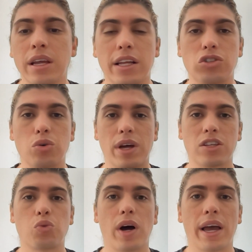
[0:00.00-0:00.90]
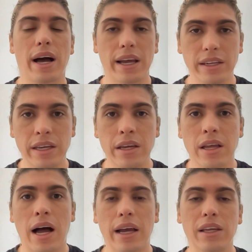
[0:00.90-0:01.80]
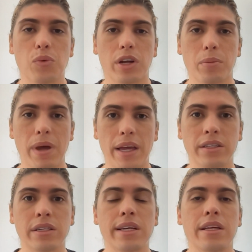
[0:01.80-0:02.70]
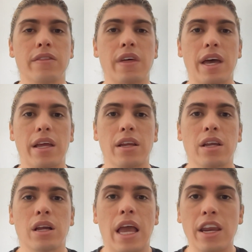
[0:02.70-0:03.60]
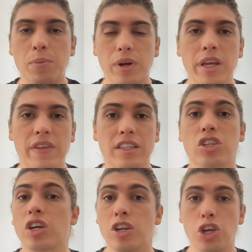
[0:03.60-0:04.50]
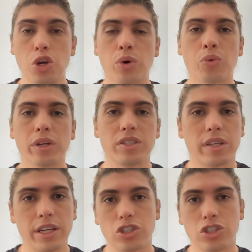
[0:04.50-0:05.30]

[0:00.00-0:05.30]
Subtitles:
And so that's why I highly recommend that anybody that's new in real estate